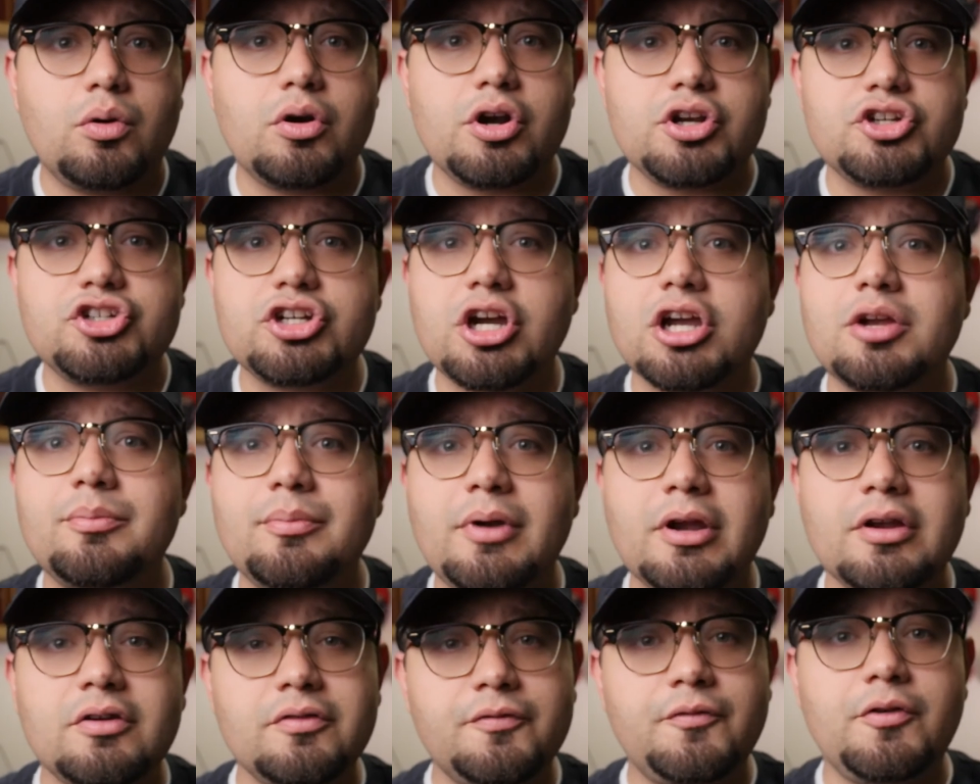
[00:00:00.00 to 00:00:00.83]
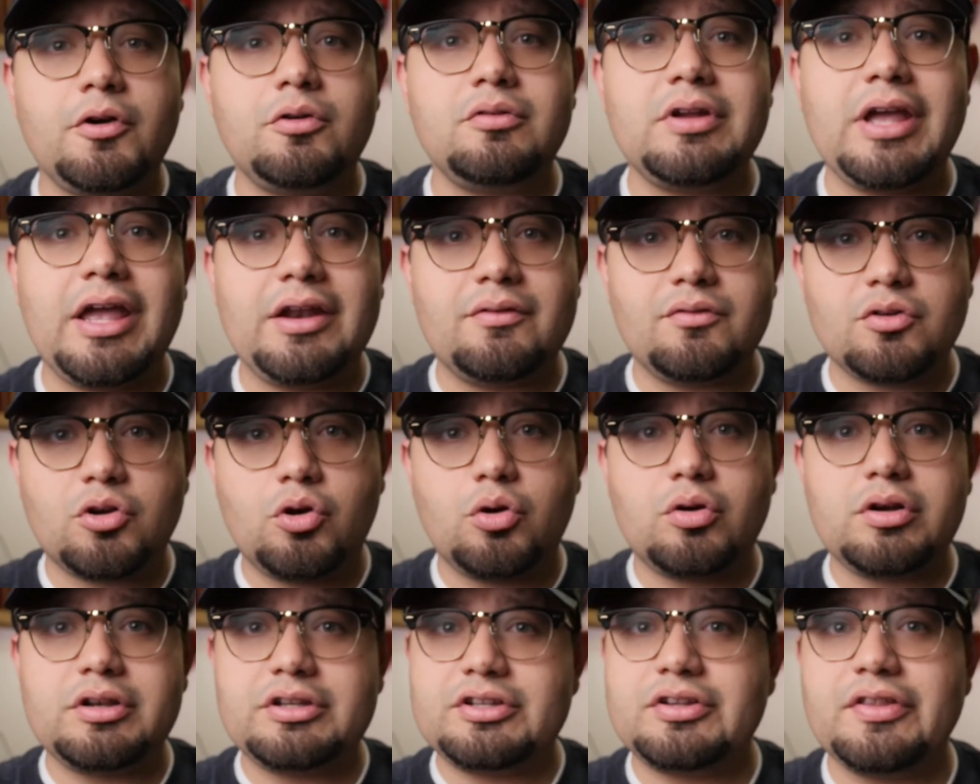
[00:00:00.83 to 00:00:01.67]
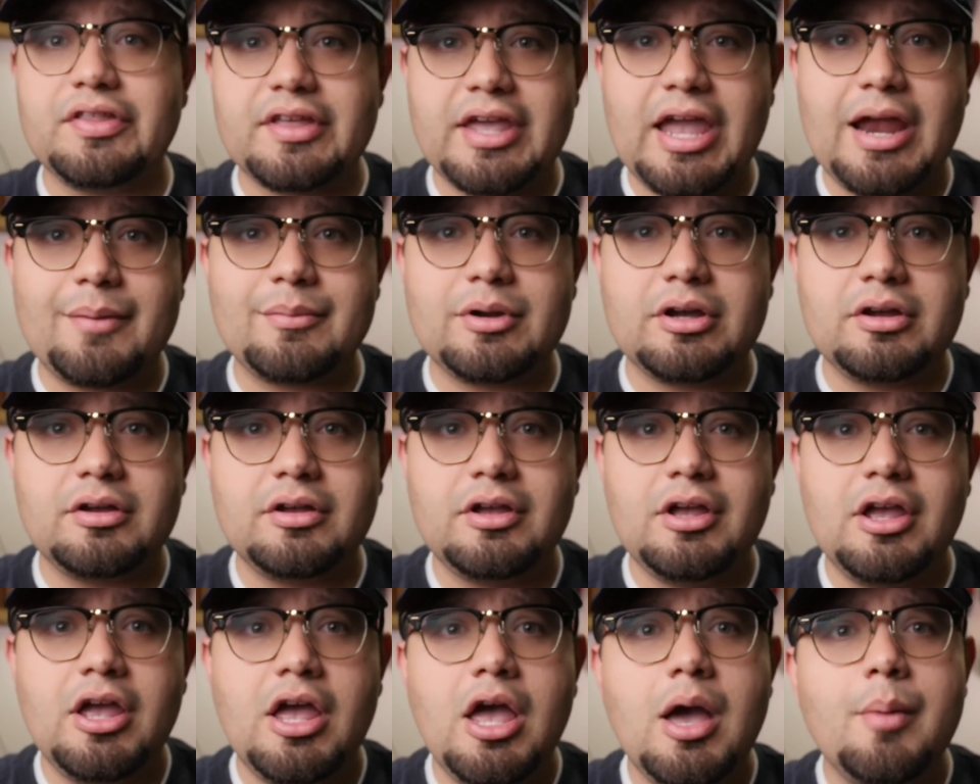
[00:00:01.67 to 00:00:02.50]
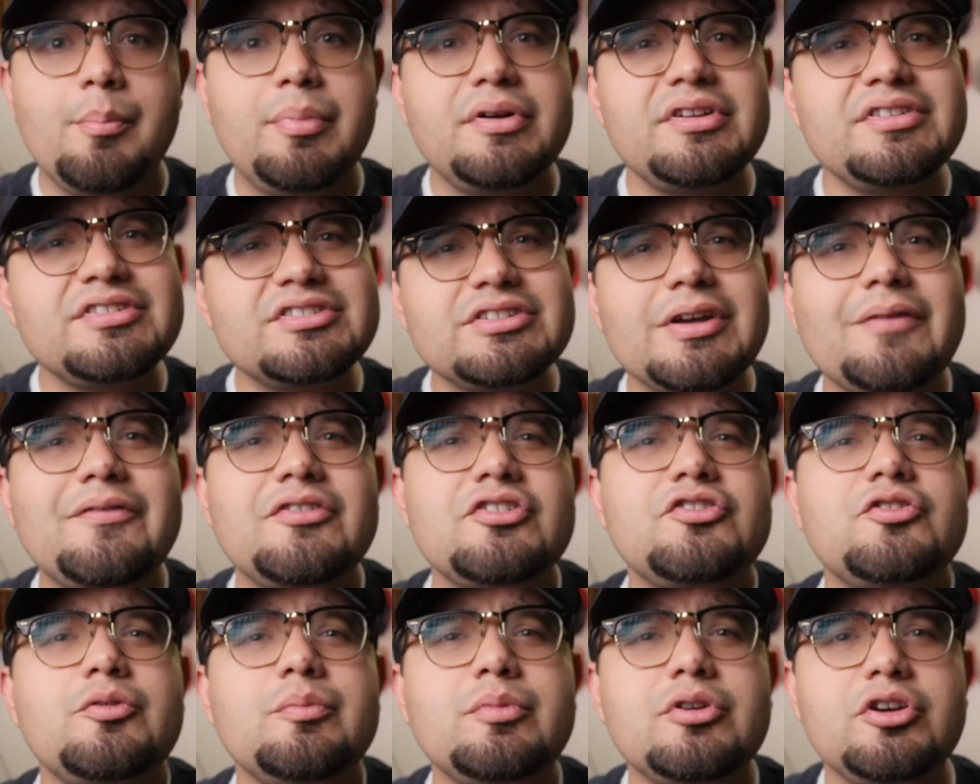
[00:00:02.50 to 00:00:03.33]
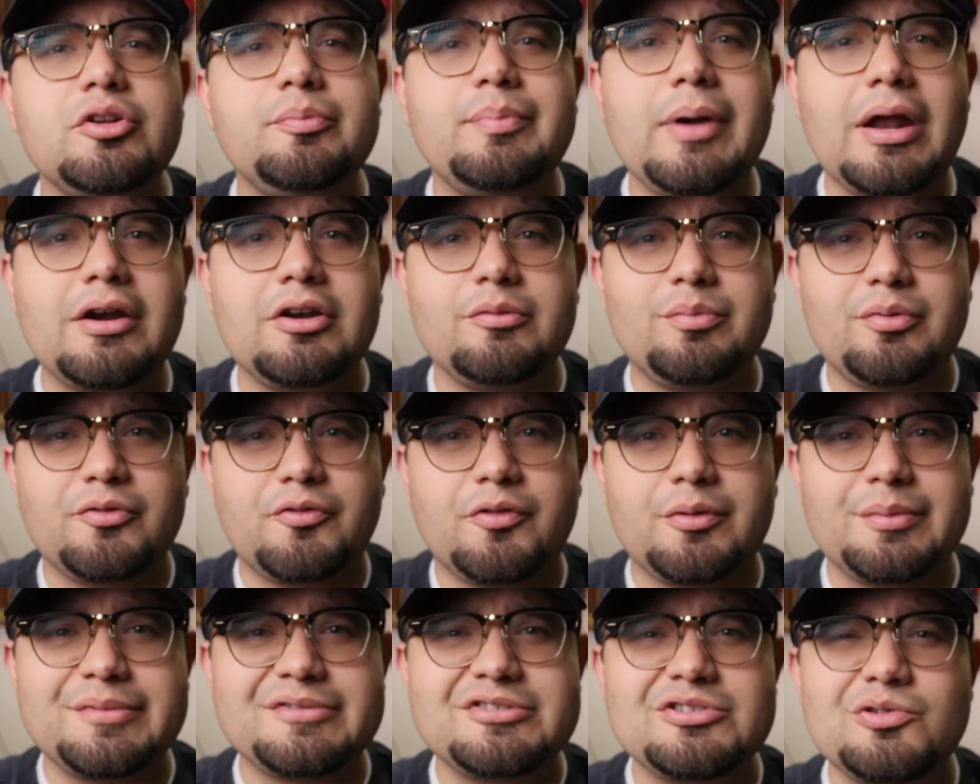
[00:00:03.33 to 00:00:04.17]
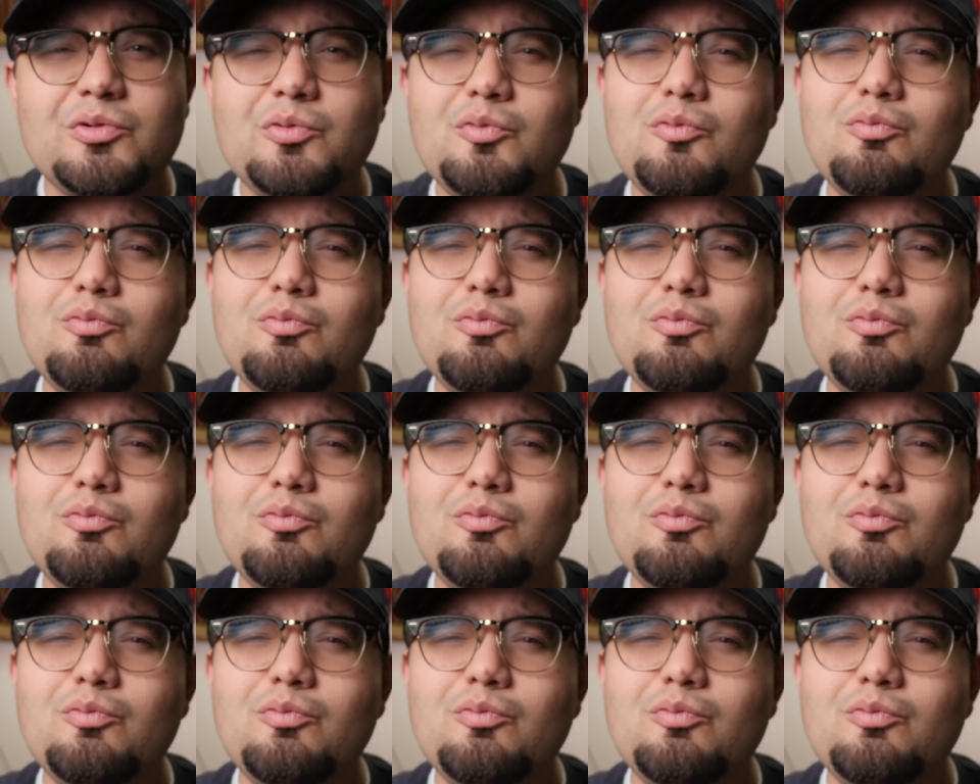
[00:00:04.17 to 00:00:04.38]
or a shotgun microphone and record to the camera, but it suffers from good battery performance.